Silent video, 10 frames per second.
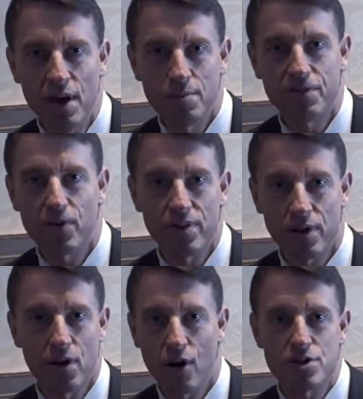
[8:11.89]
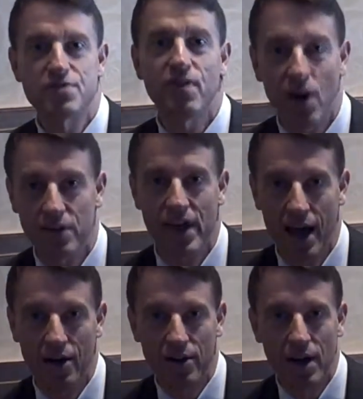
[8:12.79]
before the cards fall
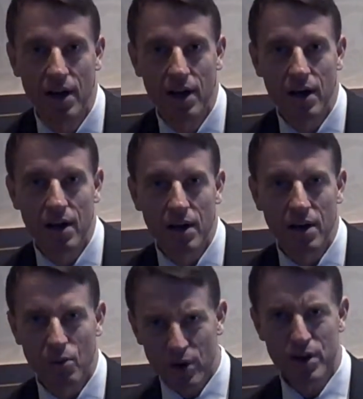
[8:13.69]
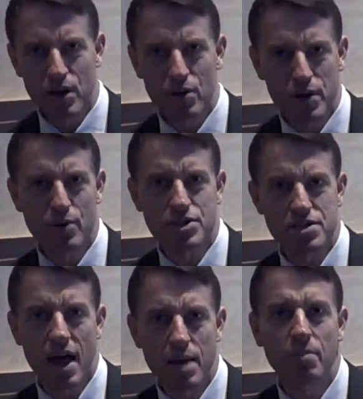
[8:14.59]
down. What are you? You're a
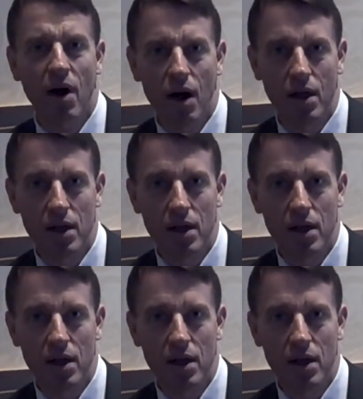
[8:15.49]
slime ball.